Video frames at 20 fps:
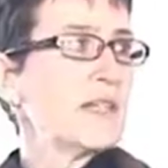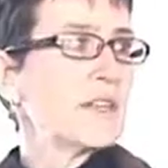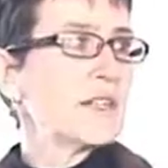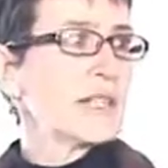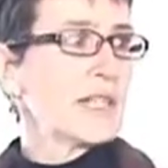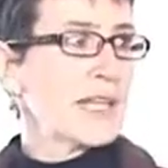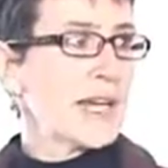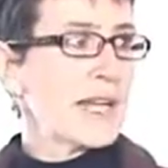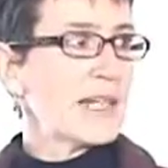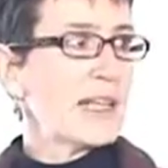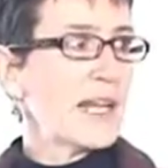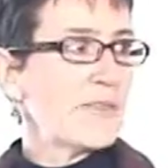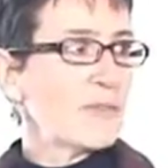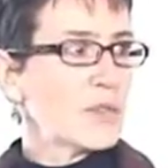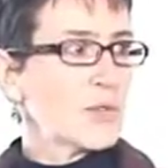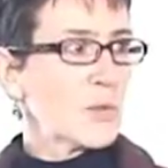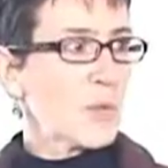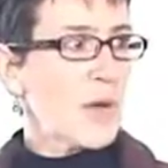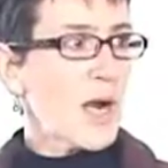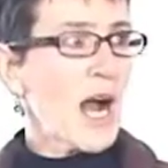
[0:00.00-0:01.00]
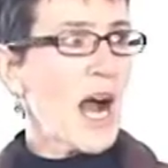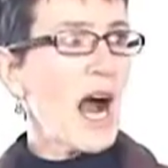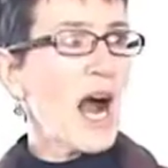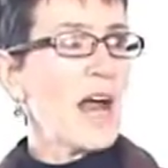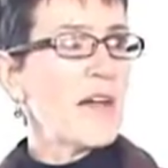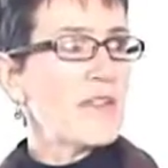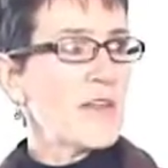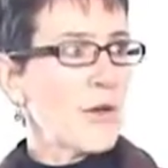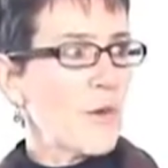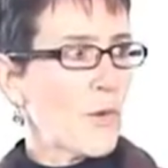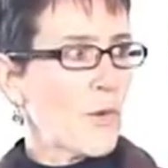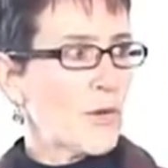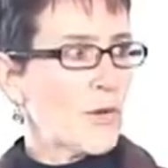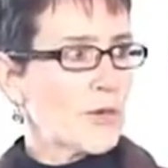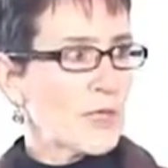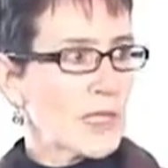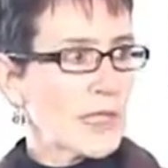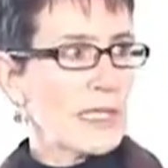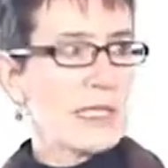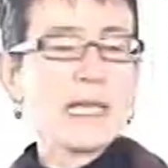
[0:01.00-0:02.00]
the lead levels were high. They
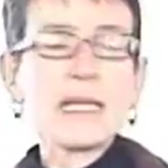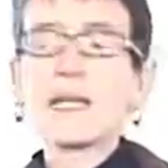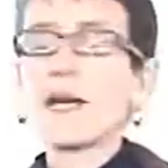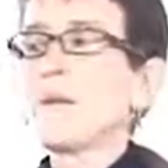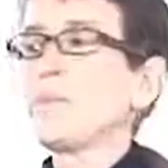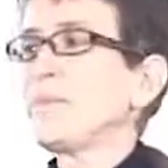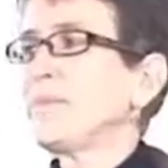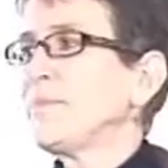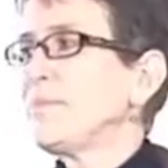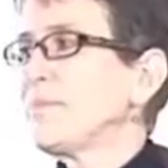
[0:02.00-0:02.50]
ordered a cleanup.